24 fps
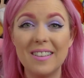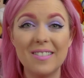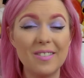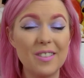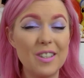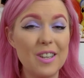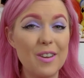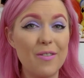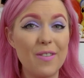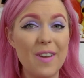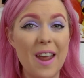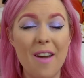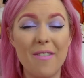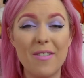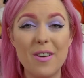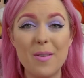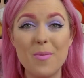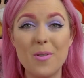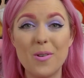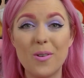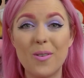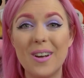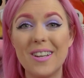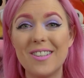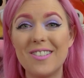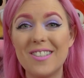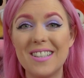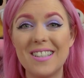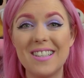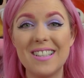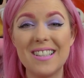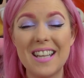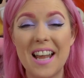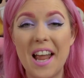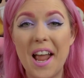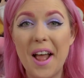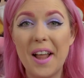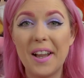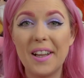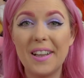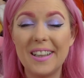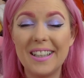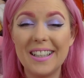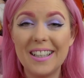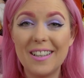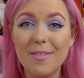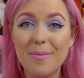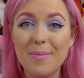if you have any more questions,
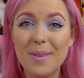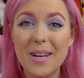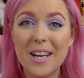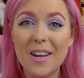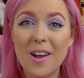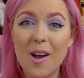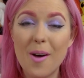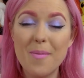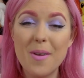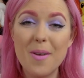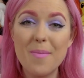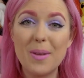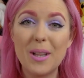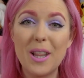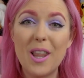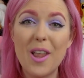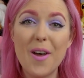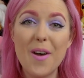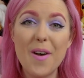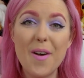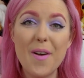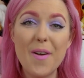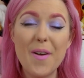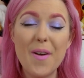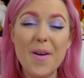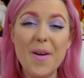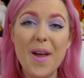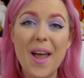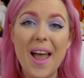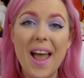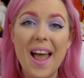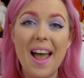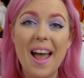leave me a comment below,